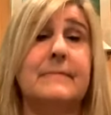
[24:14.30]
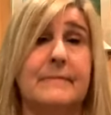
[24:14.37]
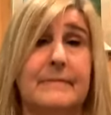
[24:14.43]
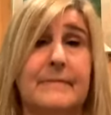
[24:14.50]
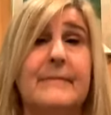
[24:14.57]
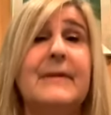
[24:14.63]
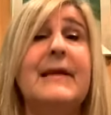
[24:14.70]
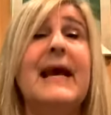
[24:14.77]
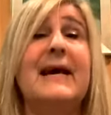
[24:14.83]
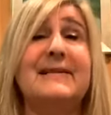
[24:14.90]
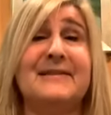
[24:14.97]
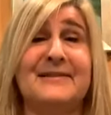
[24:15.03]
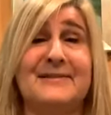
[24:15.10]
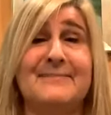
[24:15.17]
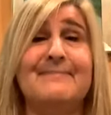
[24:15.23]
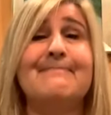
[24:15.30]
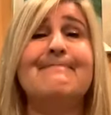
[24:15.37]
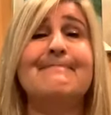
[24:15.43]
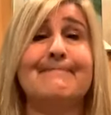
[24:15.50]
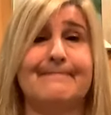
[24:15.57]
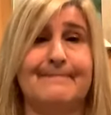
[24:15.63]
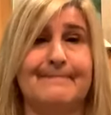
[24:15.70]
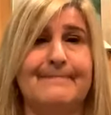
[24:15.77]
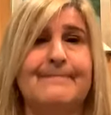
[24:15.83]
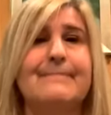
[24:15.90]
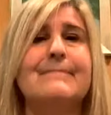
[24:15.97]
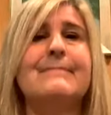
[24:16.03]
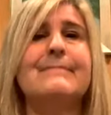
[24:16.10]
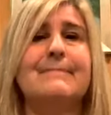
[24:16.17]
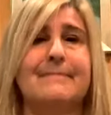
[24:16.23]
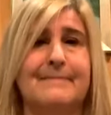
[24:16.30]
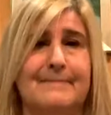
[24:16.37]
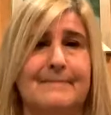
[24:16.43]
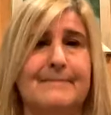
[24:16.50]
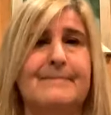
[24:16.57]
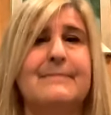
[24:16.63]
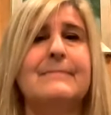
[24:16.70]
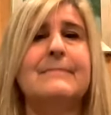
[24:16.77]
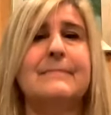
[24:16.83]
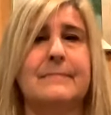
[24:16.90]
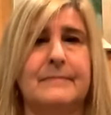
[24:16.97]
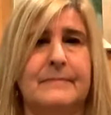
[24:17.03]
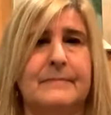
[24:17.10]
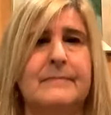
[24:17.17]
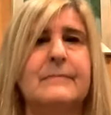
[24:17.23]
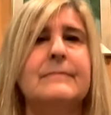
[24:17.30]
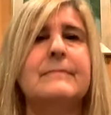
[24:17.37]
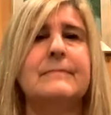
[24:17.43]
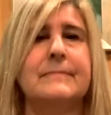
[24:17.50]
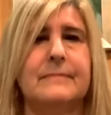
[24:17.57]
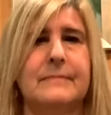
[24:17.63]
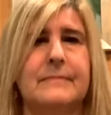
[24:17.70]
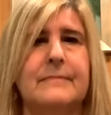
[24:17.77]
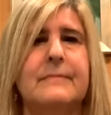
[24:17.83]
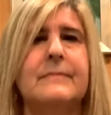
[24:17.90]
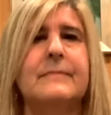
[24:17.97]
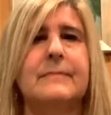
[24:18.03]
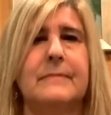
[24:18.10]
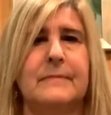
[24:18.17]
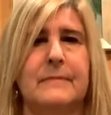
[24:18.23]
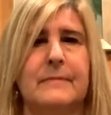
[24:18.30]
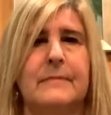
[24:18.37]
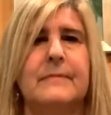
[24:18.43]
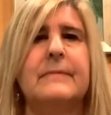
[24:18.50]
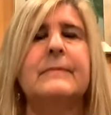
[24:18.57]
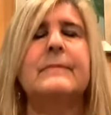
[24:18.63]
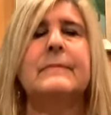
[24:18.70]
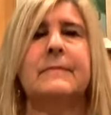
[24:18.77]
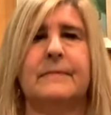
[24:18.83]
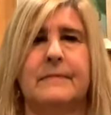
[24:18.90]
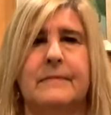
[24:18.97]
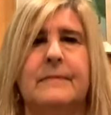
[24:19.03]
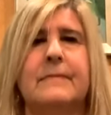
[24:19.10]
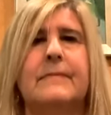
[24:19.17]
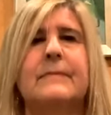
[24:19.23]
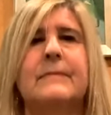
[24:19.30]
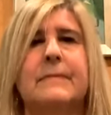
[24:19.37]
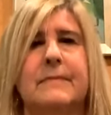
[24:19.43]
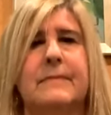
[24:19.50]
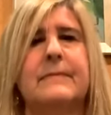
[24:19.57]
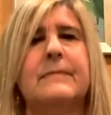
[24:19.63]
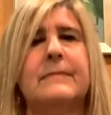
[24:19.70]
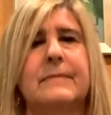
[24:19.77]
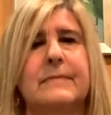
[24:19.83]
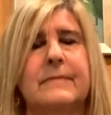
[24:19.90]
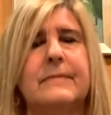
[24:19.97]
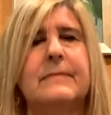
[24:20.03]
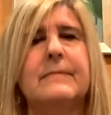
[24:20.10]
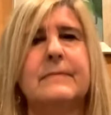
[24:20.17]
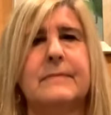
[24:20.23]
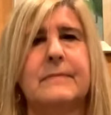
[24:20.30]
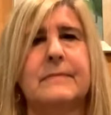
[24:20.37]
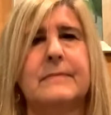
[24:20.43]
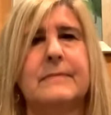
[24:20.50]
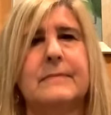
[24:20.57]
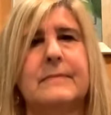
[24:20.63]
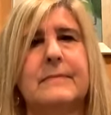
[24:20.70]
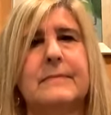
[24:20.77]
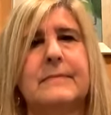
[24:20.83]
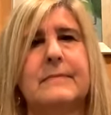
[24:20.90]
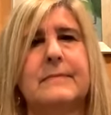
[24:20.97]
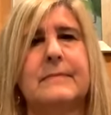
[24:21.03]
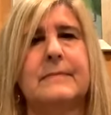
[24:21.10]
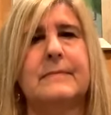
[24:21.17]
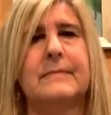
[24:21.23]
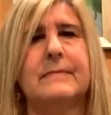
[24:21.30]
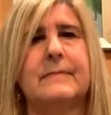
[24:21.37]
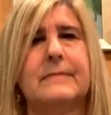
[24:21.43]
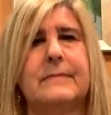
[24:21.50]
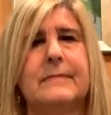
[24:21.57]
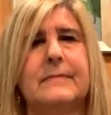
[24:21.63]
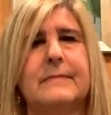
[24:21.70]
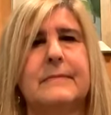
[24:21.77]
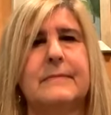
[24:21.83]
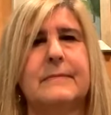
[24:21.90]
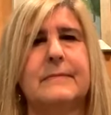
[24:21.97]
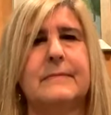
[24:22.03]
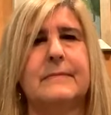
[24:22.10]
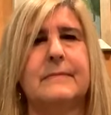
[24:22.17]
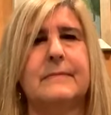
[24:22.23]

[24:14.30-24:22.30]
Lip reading: (silent)